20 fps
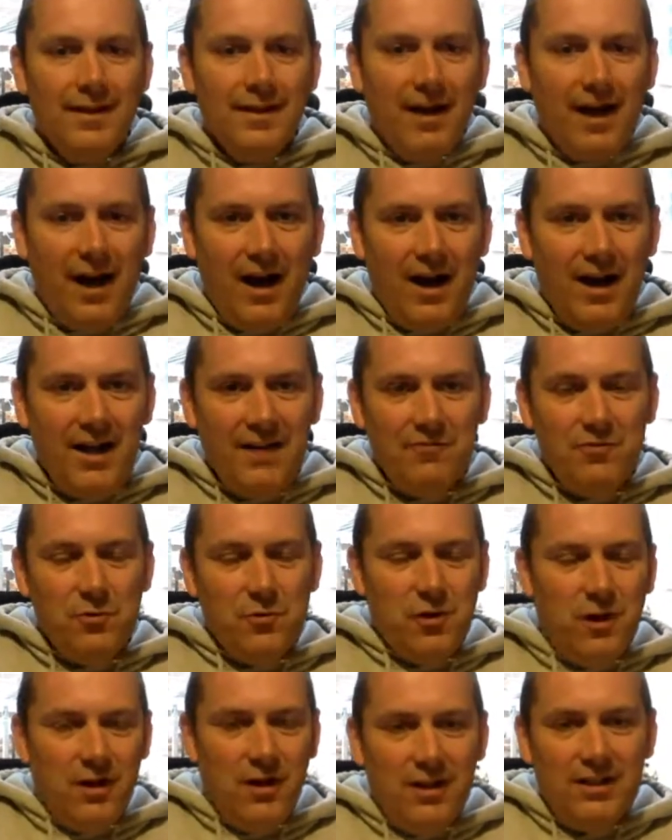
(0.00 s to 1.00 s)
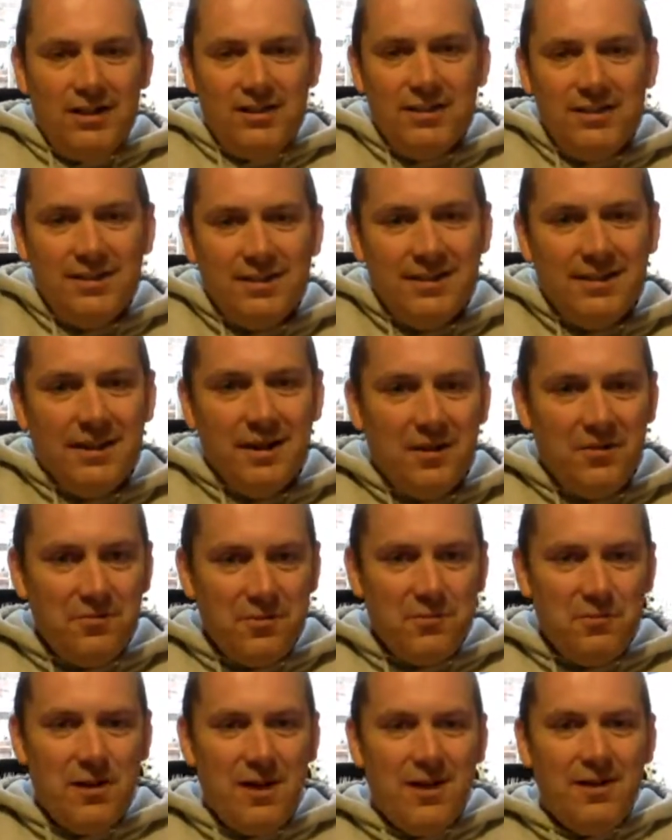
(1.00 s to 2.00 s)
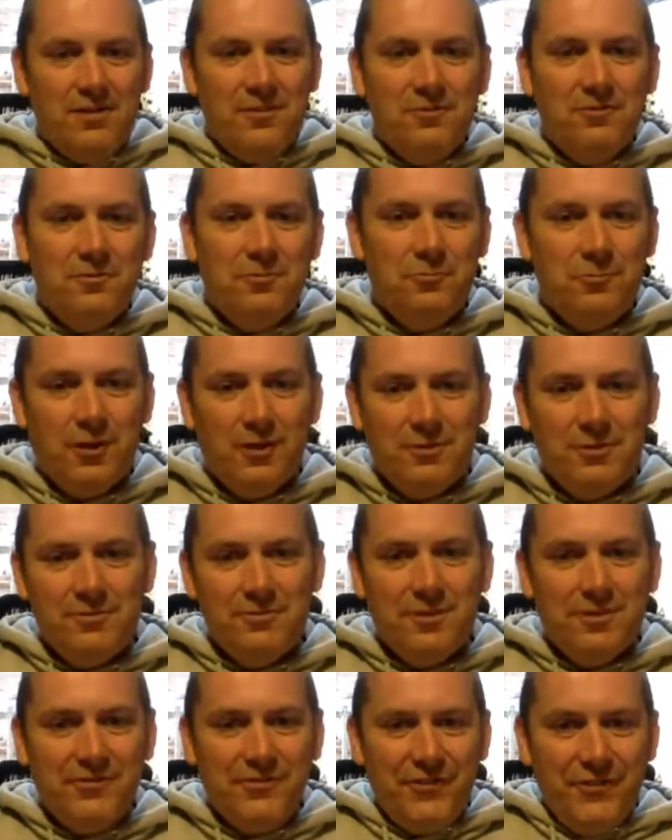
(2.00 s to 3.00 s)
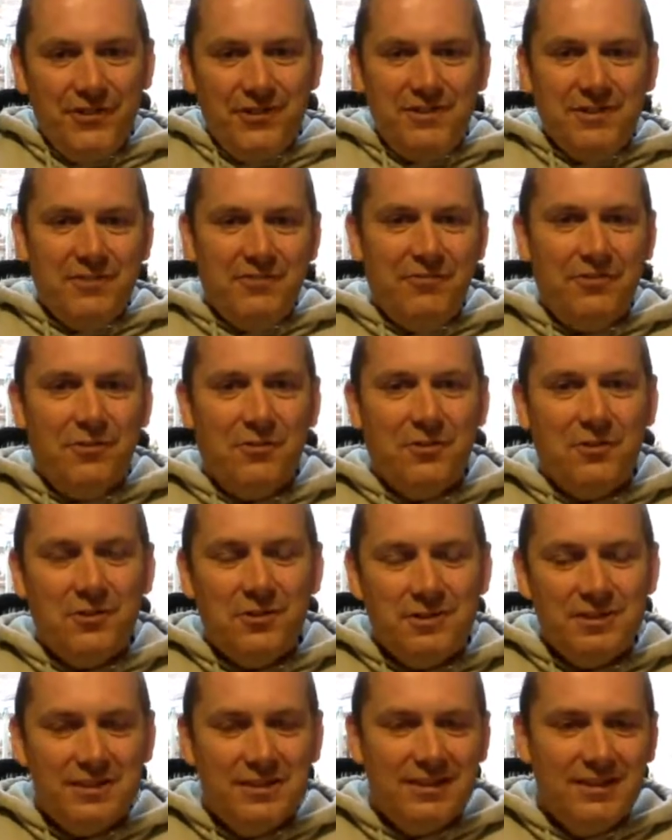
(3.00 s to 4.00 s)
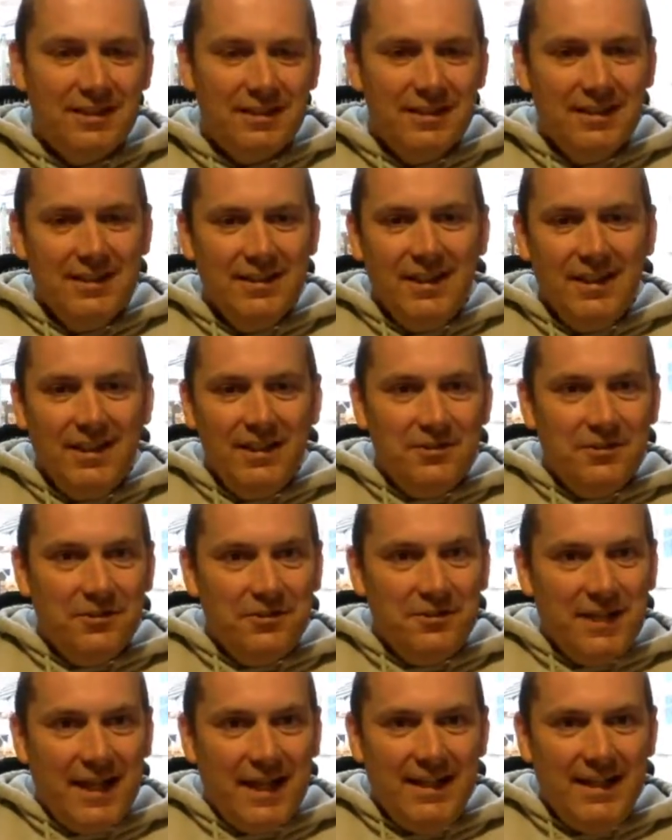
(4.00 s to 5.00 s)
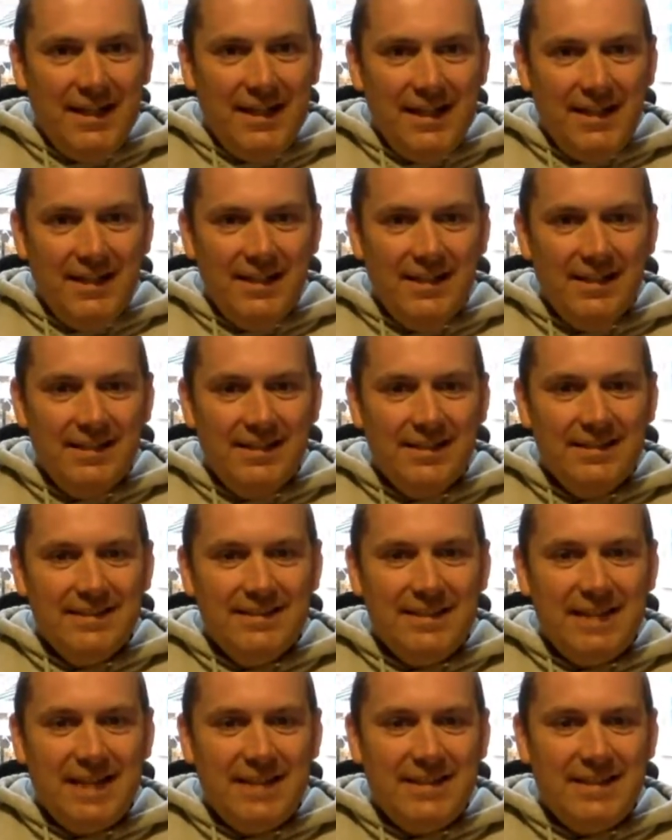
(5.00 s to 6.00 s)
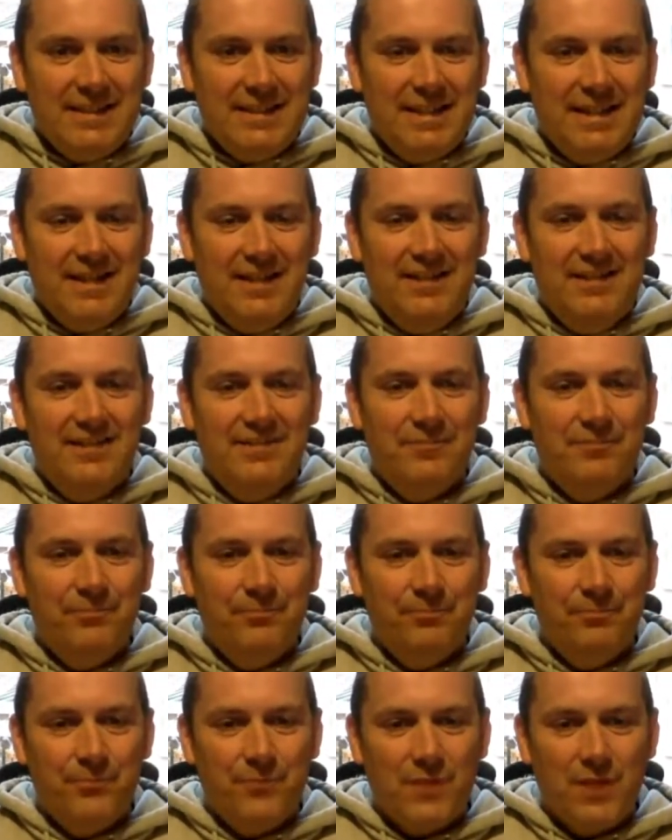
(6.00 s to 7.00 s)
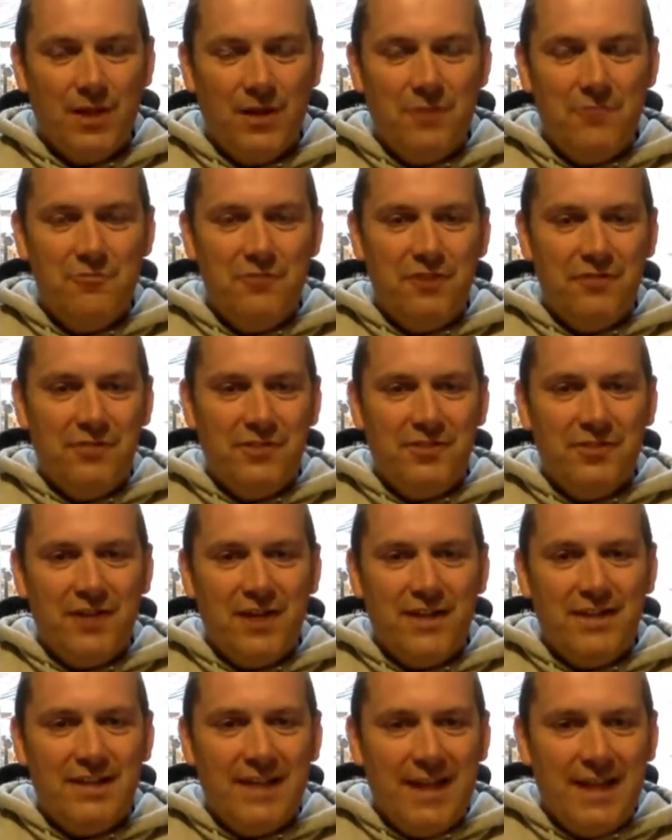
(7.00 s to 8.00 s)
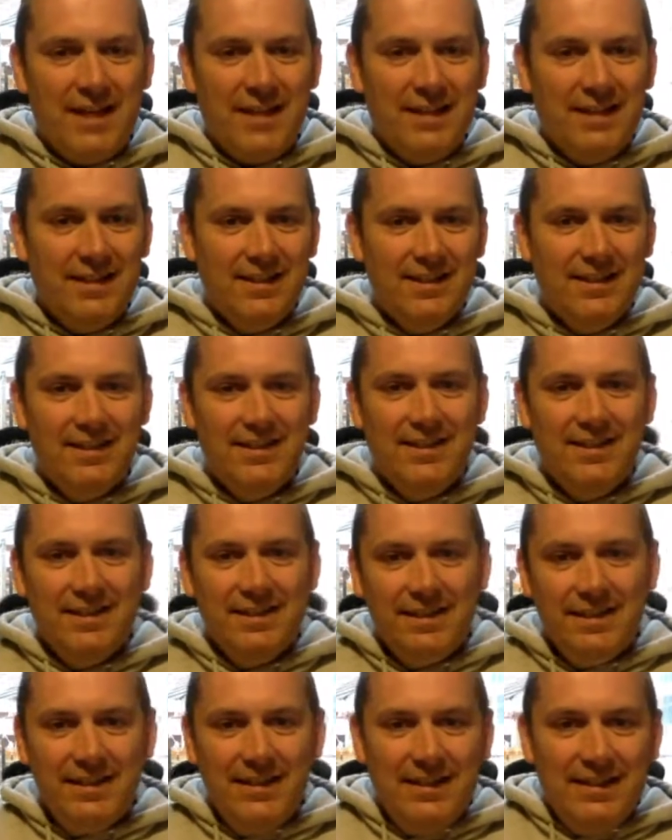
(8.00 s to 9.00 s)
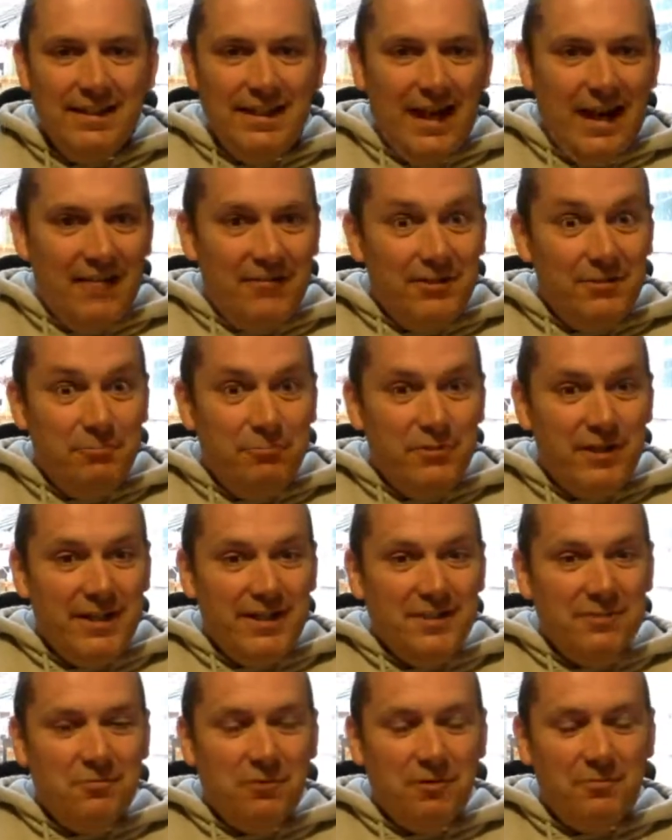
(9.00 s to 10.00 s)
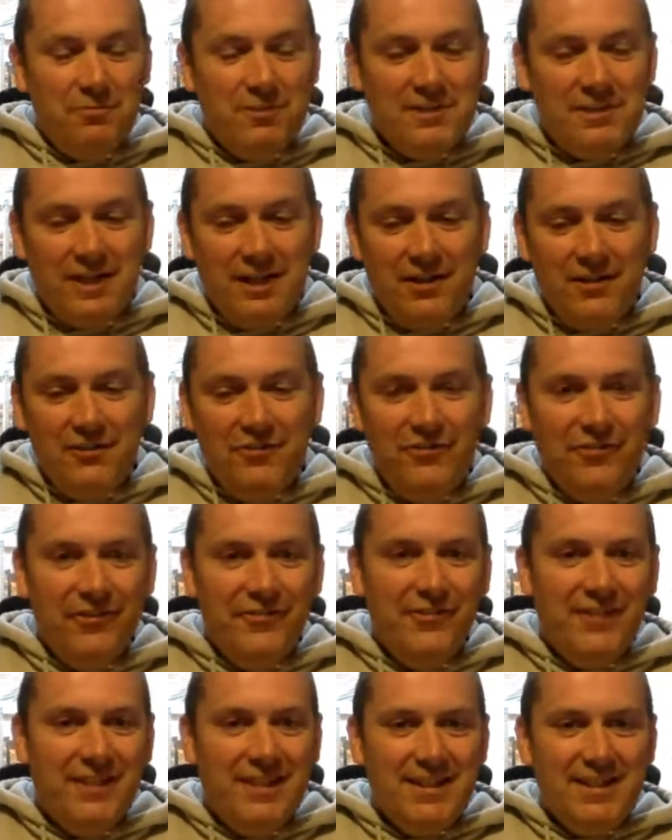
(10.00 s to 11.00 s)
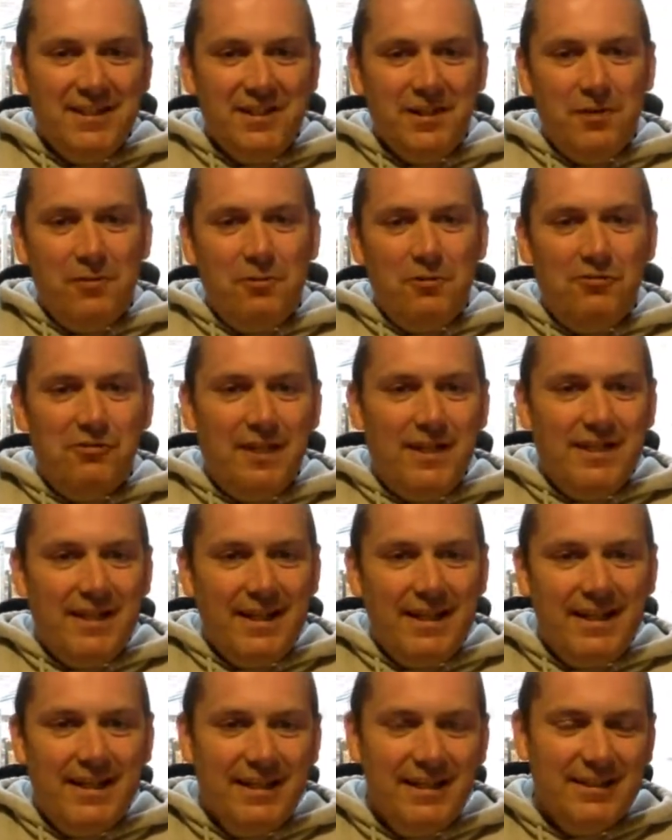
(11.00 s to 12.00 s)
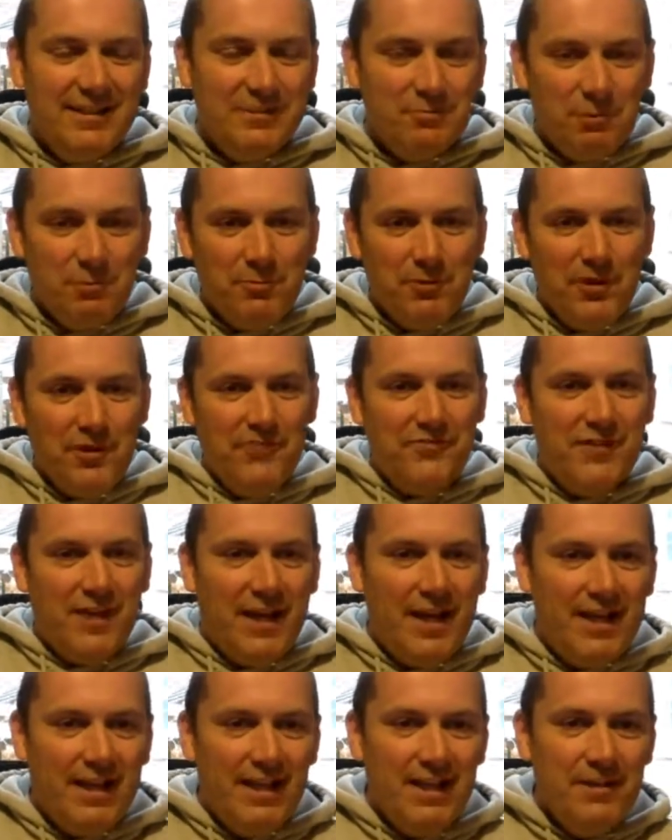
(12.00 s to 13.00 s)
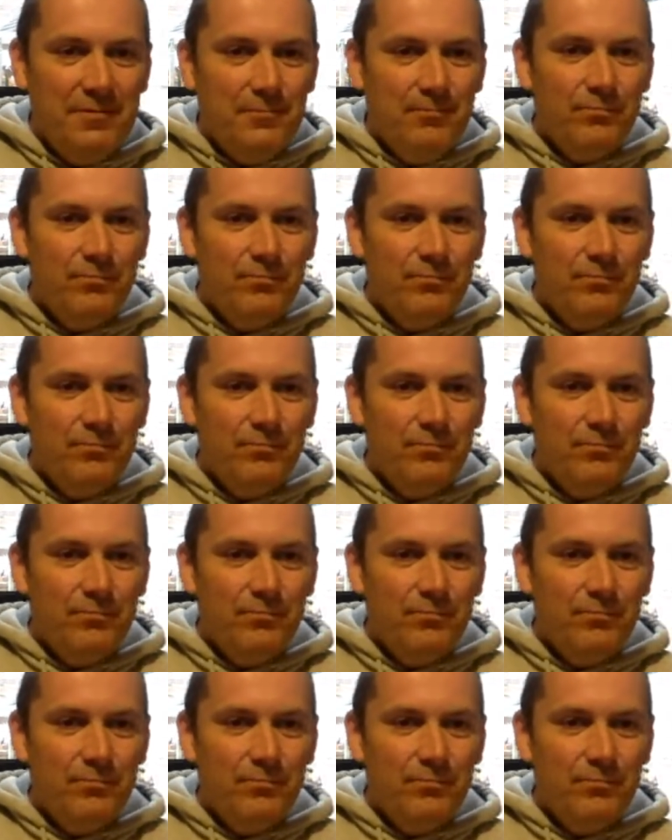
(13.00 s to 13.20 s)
Hi everyone, hope you're well. Welcome to Thursday Thoughts, DOdaily. It's Des here. Hope you're having a great day. Having a pretty good one myself, if you didn't know already. It's my birthday.